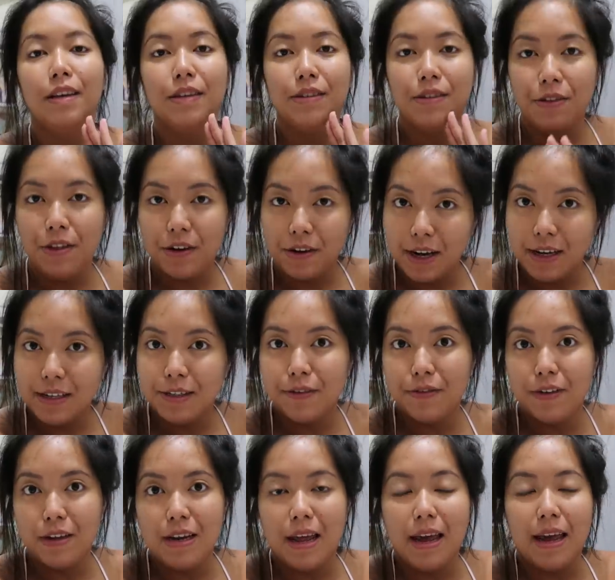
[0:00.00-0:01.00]
So the rest of
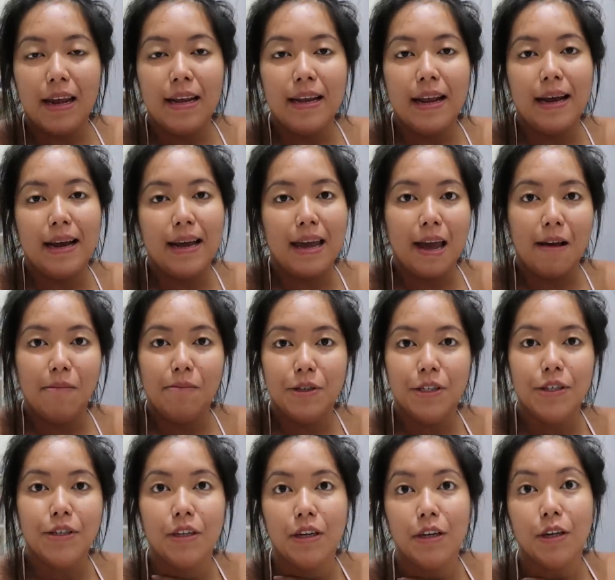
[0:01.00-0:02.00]
the night, I am
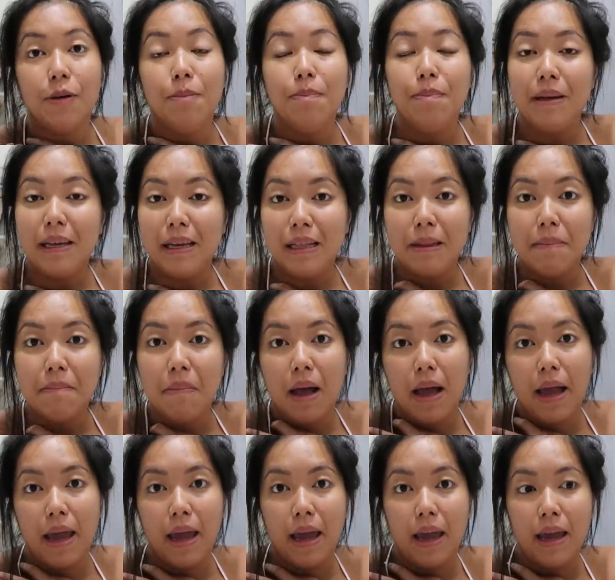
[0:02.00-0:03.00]
just gonna complete
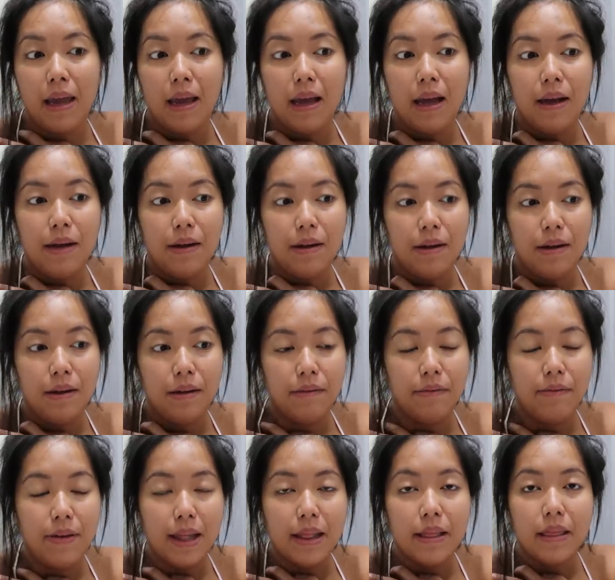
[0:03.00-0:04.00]
my
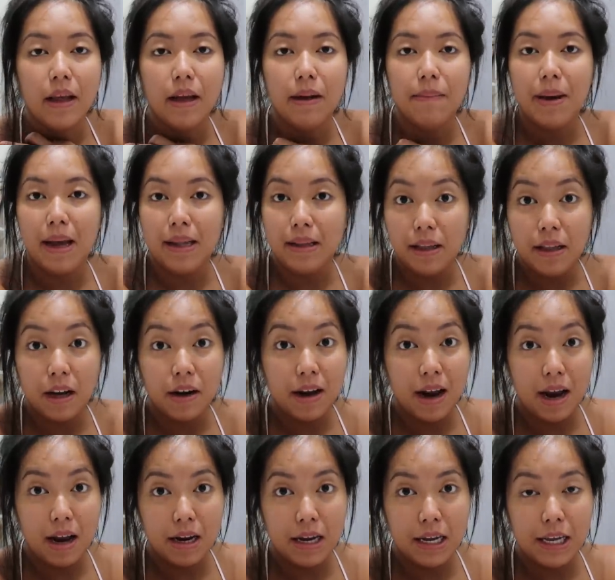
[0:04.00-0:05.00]
Vietnam
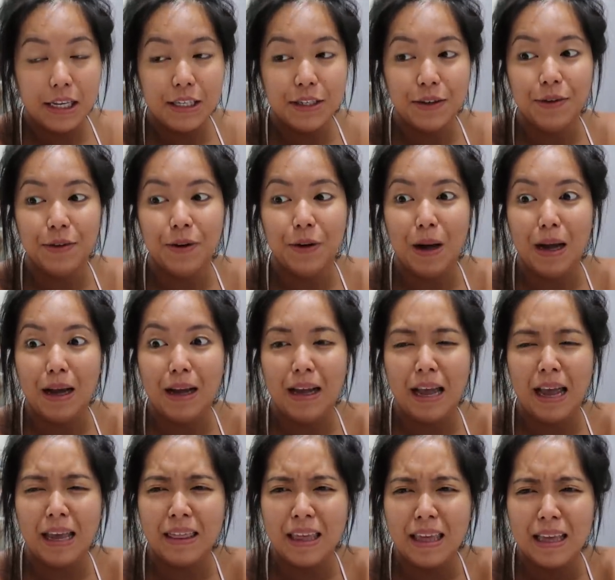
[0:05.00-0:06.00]
itinerary. So
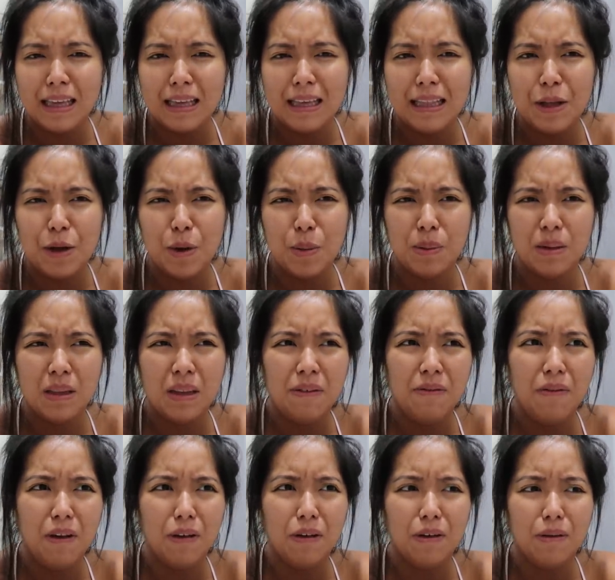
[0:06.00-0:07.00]
I think
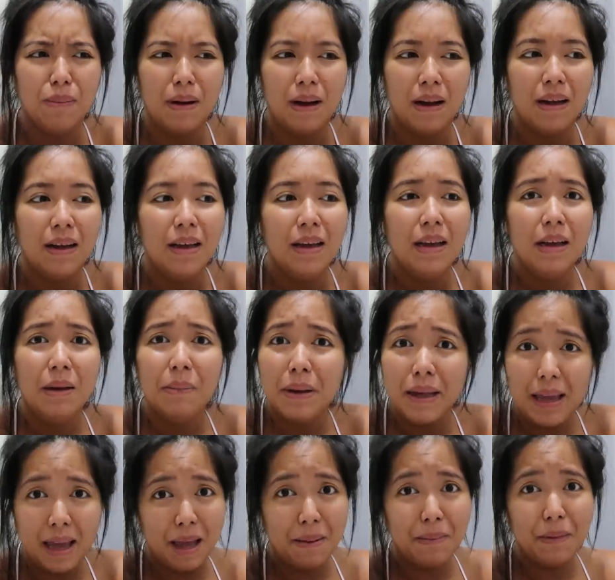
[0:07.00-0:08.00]
na-vlog ko pa. But
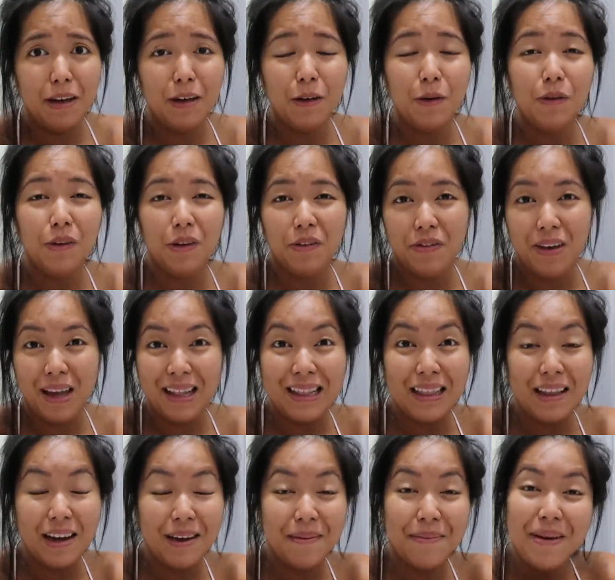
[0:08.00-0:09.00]
yeah, I'm gonna go to
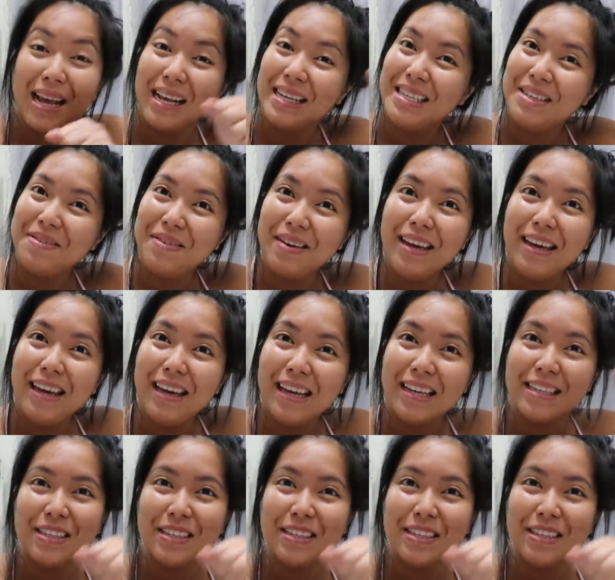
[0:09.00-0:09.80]
Vietnam next week.